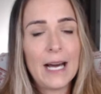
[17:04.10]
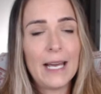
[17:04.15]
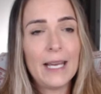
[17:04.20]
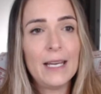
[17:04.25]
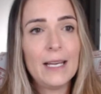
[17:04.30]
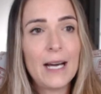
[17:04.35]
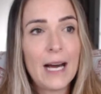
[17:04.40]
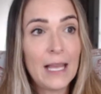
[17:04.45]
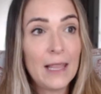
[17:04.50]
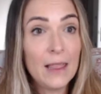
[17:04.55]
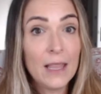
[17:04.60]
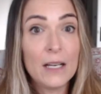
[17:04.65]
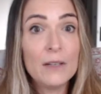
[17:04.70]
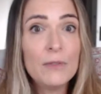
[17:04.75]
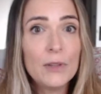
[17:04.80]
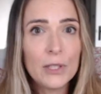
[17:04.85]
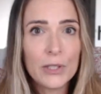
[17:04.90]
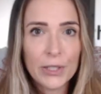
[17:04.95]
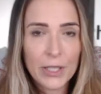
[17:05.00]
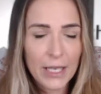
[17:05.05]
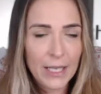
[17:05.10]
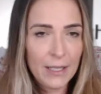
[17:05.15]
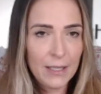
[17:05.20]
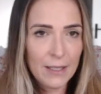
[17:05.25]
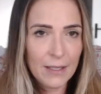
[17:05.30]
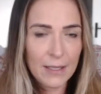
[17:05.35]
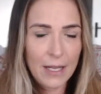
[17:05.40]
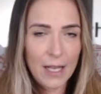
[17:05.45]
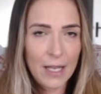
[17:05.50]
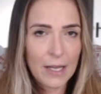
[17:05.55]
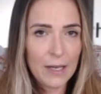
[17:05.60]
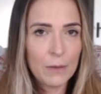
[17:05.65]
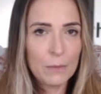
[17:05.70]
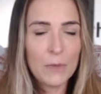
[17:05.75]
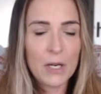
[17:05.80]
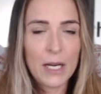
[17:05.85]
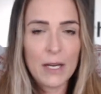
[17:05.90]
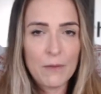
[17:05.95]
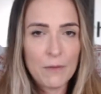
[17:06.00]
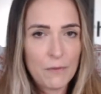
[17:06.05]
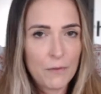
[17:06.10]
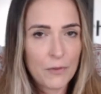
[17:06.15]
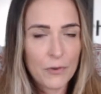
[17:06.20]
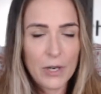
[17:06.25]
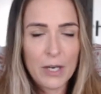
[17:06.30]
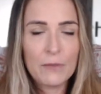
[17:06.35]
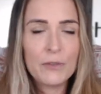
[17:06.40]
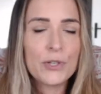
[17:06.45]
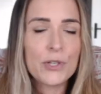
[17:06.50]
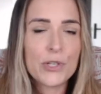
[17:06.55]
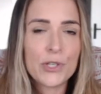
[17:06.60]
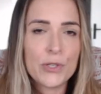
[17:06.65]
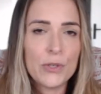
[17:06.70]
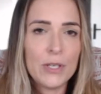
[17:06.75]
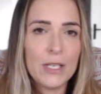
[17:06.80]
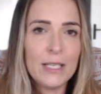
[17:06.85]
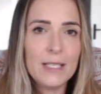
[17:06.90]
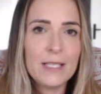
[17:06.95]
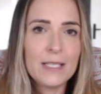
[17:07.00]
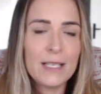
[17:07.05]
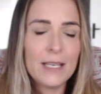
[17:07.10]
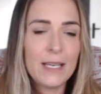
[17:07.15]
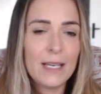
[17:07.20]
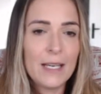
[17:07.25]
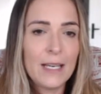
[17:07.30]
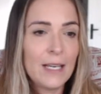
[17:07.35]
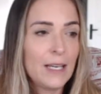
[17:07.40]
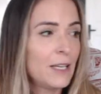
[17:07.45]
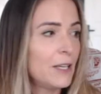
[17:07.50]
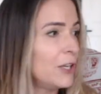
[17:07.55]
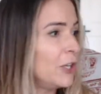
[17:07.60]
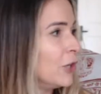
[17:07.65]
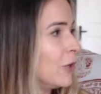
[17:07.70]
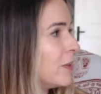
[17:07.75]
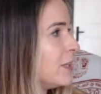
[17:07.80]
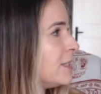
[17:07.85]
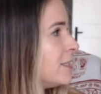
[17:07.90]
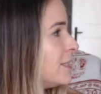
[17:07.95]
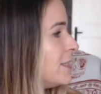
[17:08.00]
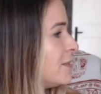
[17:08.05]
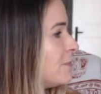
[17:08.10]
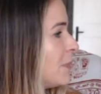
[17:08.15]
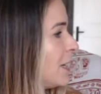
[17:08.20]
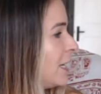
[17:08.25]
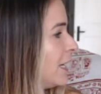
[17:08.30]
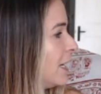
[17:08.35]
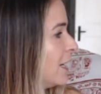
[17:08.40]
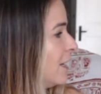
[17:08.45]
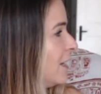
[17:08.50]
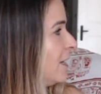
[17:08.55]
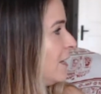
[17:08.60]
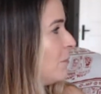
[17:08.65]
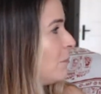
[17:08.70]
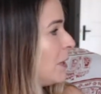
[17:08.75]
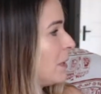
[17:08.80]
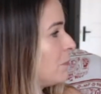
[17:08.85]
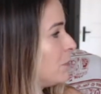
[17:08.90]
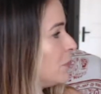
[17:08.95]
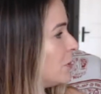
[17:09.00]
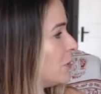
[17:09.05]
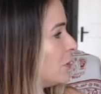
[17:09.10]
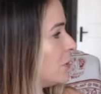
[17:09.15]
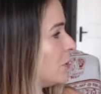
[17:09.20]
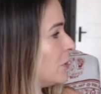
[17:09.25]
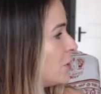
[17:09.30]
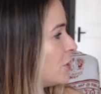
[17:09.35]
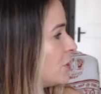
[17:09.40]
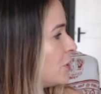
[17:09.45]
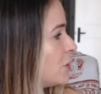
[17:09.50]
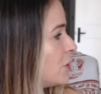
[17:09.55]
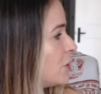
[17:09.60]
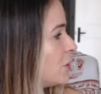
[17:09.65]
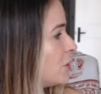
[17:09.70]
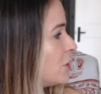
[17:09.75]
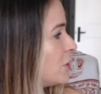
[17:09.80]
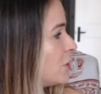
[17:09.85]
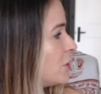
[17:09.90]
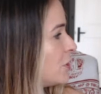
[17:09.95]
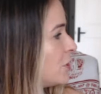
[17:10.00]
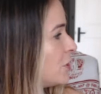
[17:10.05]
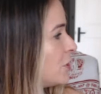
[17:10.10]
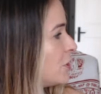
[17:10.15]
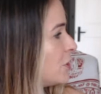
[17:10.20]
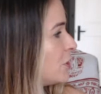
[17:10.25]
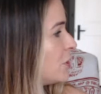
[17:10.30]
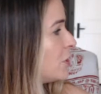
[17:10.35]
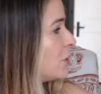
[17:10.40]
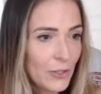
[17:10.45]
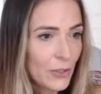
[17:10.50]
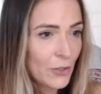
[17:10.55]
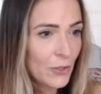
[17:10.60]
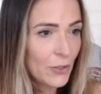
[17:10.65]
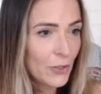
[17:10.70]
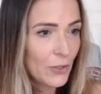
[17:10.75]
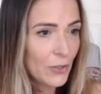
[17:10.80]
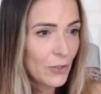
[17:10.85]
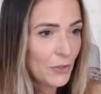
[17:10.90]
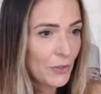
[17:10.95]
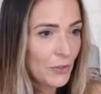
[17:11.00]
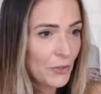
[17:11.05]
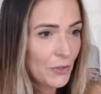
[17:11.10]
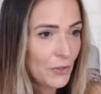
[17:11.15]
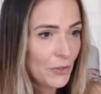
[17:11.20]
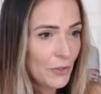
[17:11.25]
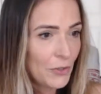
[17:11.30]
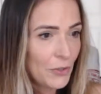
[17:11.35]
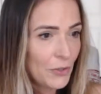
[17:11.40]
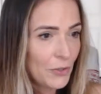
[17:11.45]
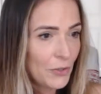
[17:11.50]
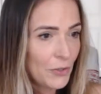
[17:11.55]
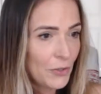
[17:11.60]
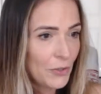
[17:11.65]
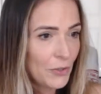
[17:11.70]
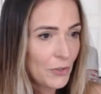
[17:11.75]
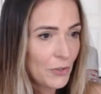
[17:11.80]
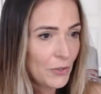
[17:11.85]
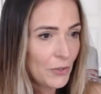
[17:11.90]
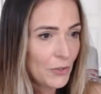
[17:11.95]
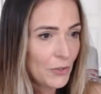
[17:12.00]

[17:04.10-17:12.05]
I love learning. I am a forever student. This is my my bookshelf that I have. I don't know if you guys can see this.